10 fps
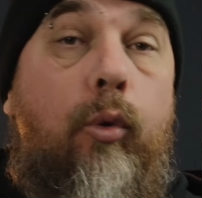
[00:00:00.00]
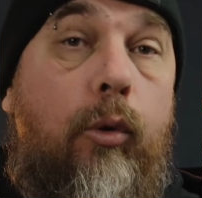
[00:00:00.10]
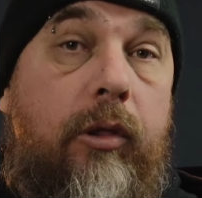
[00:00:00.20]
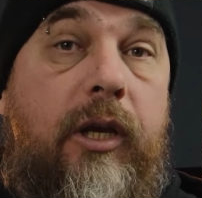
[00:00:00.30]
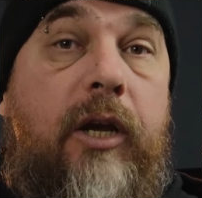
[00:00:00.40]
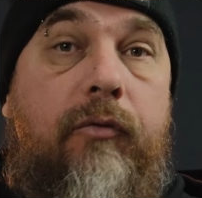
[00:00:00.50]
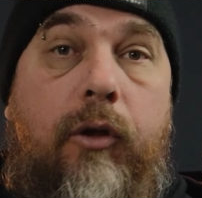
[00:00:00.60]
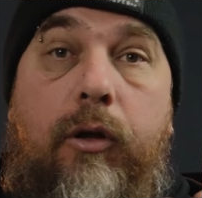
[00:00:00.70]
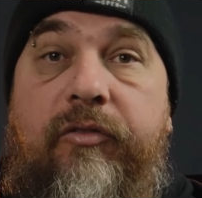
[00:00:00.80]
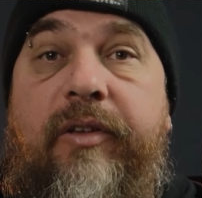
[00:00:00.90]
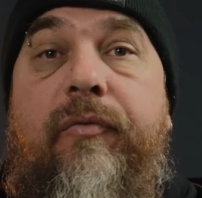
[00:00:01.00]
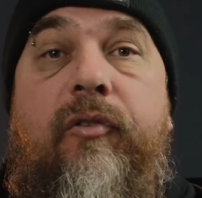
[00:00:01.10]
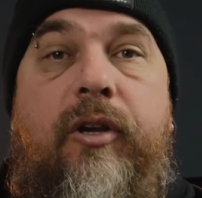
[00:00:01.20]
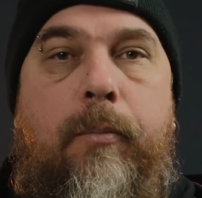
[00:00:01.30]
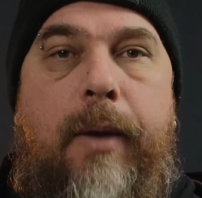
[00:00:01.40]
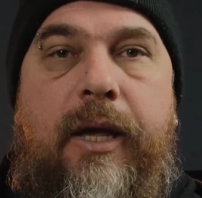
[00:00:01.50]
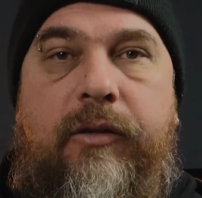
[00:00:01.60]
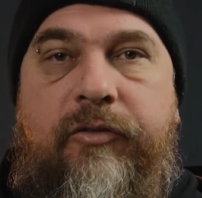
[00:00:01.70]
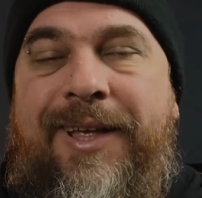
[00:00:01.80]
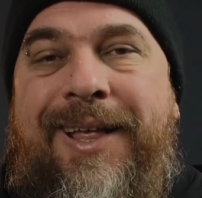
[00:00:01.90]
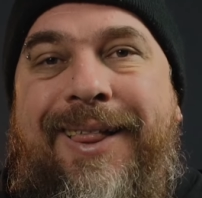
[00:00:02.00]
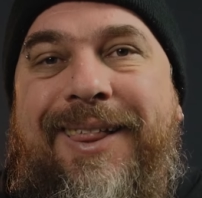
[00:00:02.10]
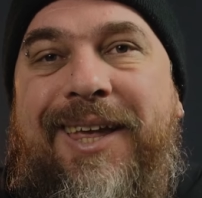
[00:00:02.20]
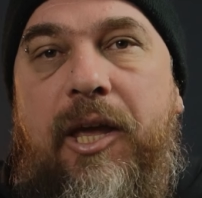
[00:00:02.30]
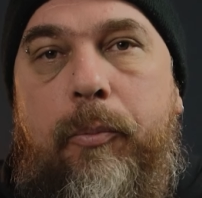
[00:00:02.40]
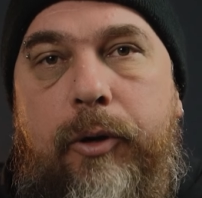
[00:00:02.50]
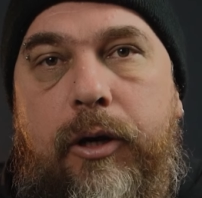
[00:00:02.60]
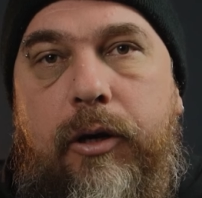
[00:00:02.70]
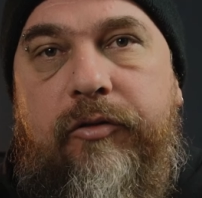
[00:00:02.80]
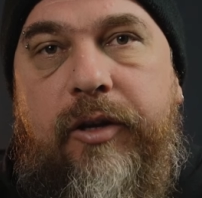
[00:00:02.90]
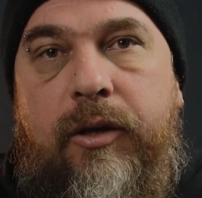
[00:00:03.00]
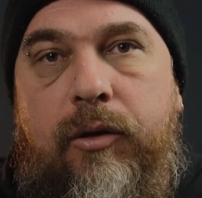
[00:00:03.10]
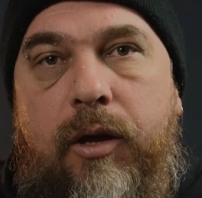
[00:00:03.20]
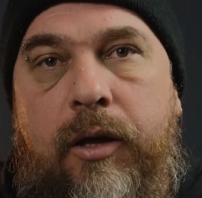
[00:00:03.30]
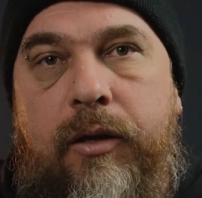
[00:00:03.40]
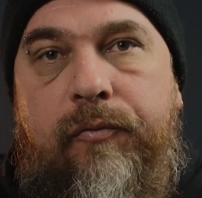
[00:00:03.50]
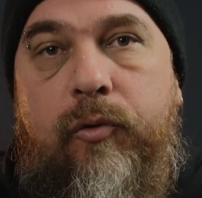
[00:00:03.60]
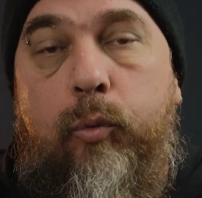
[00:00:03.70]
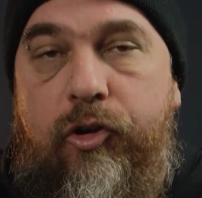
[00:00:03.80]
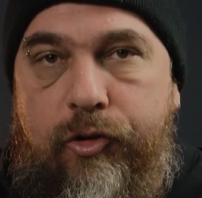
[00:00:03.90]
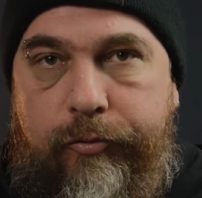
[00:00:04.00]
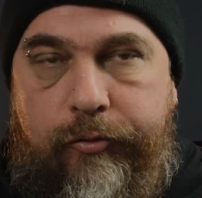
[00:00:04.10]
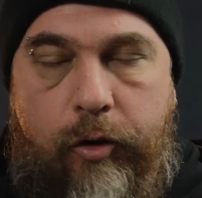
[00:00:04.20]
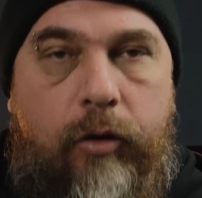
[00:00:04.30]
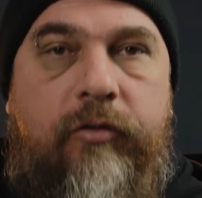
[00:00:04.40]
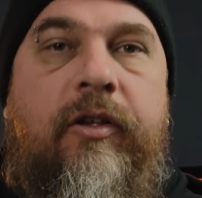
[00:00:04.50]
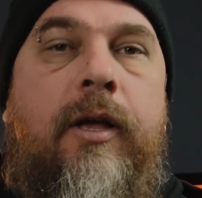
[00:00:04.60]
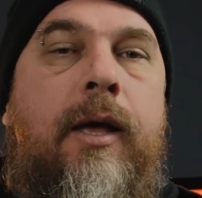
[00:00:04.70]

All three of those definitely makes their appearance in uh, different worship songs.